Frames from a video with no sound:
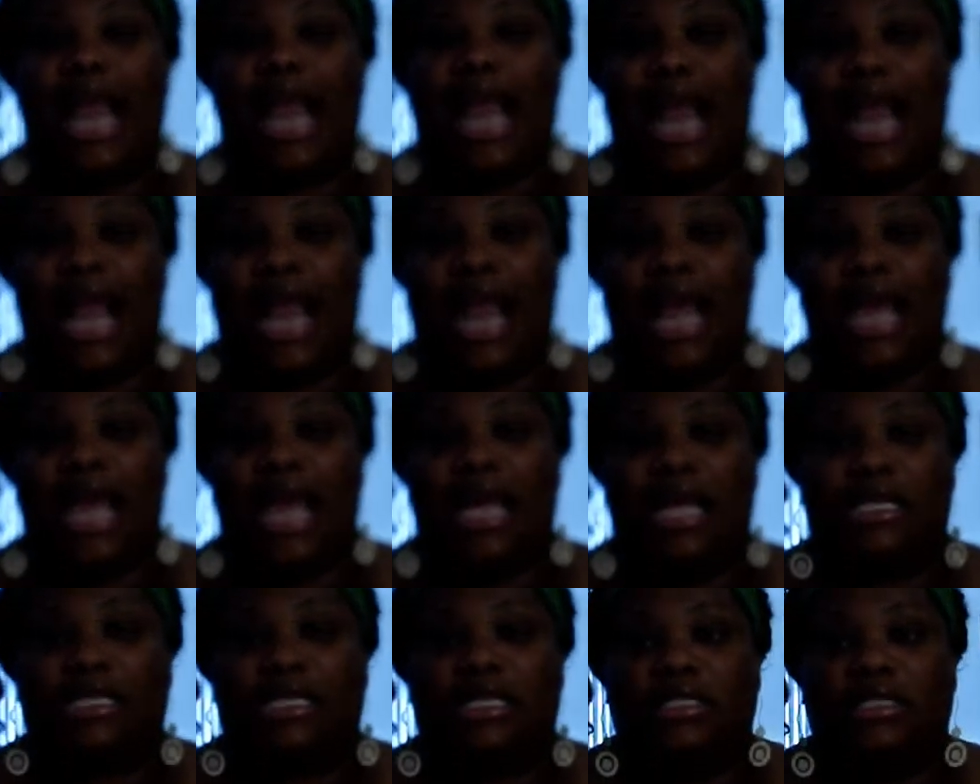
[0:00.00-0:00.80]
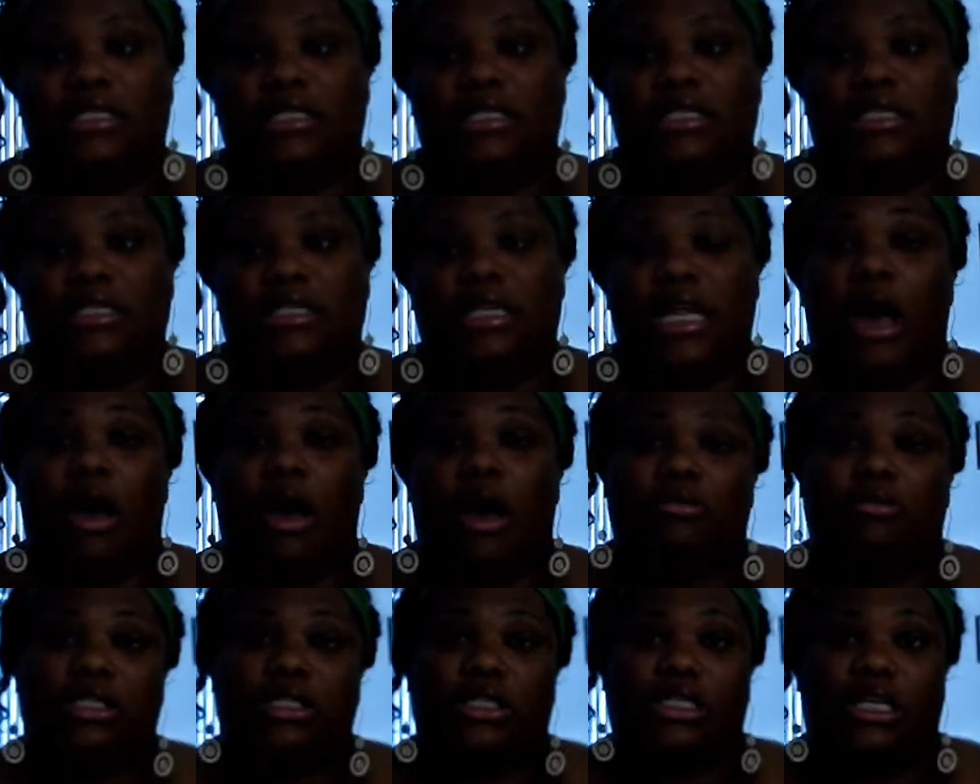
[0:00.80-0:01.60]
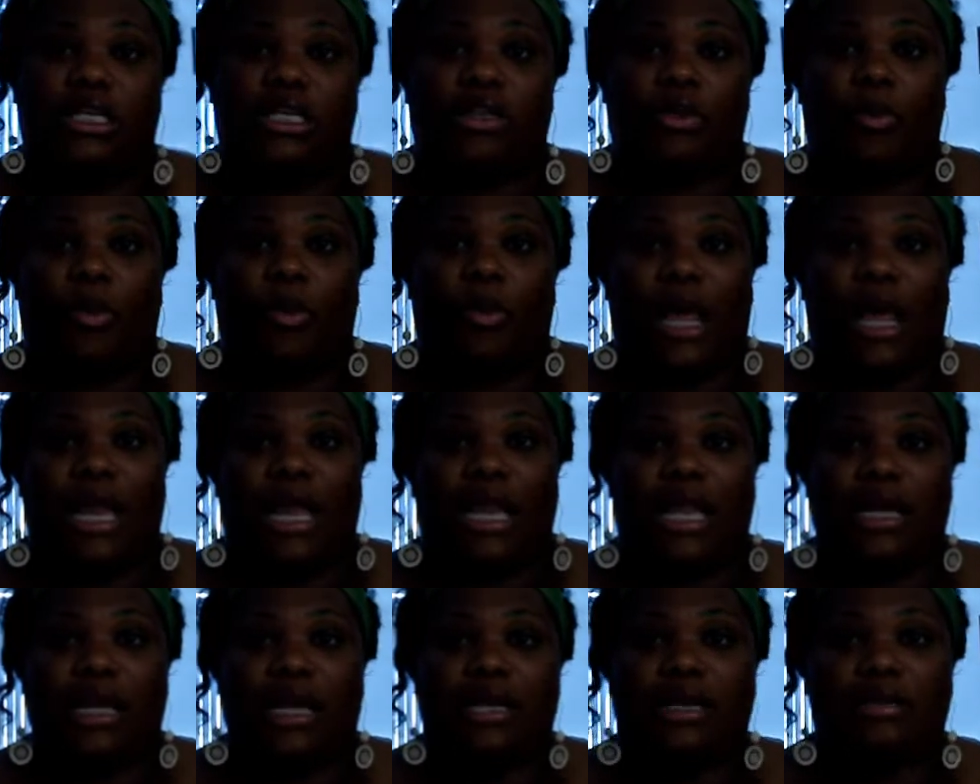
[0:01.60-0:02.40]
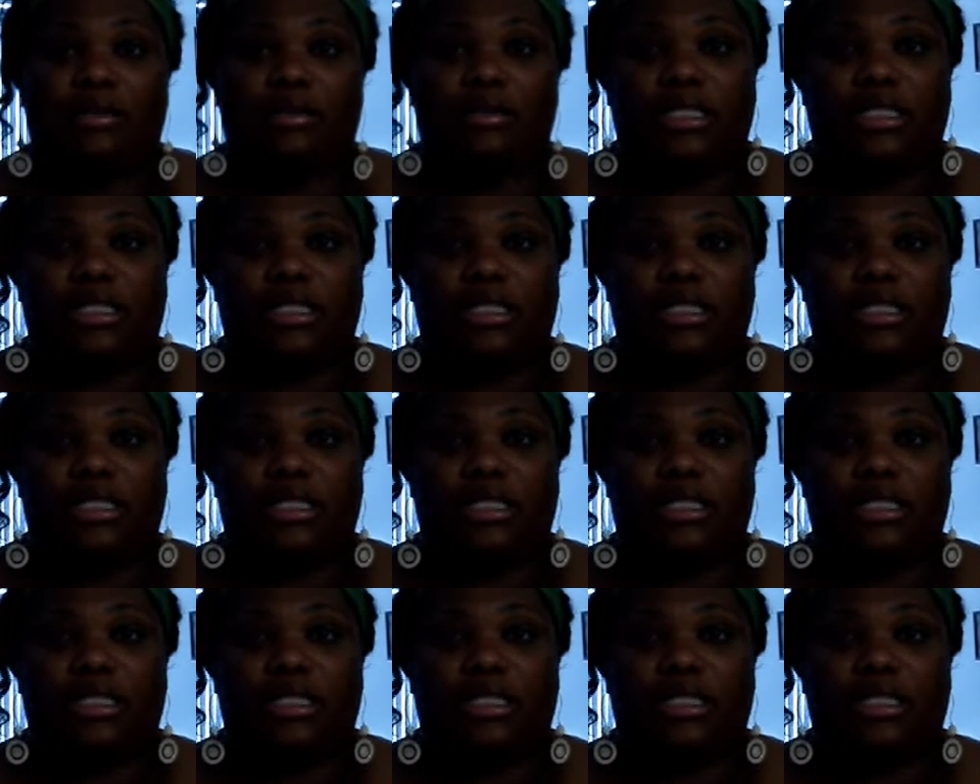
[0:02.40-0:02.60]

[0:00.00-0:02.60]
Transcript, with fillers: and now I'm just in the waiting